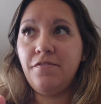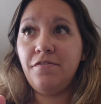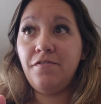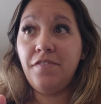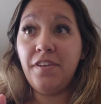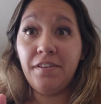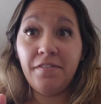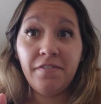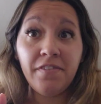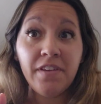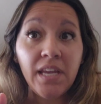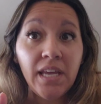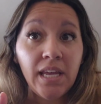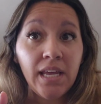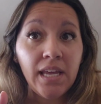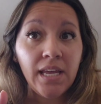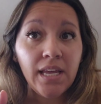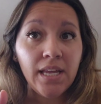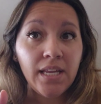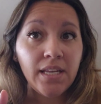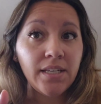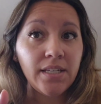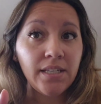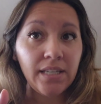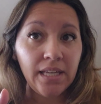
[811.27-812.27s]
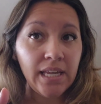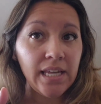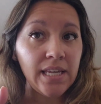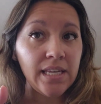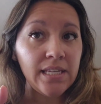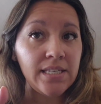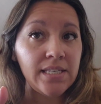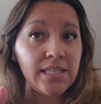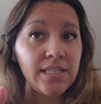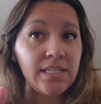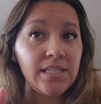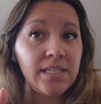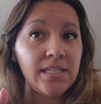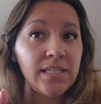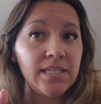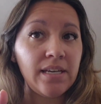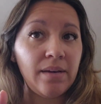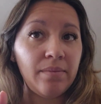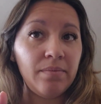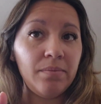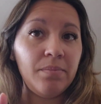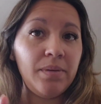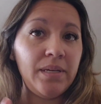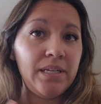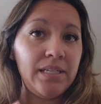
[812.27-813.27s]
50 at least
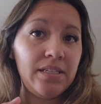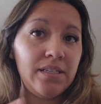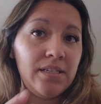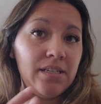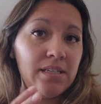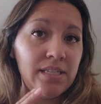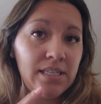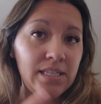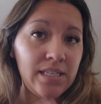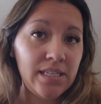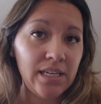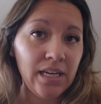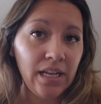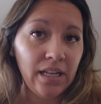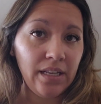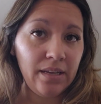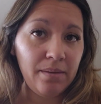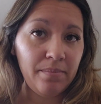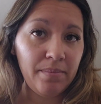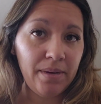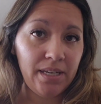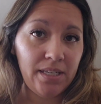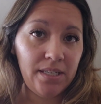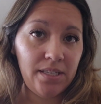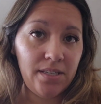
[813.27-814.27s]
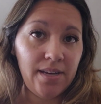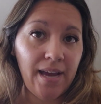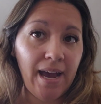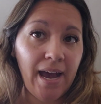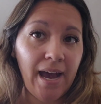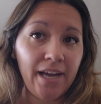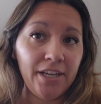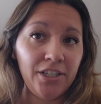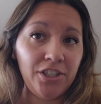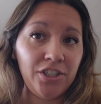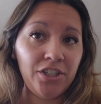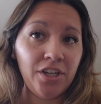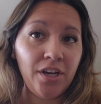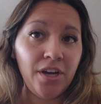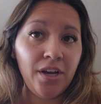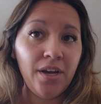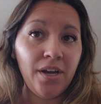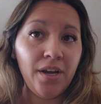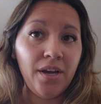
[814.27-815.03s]
diamond paintings still in my stash.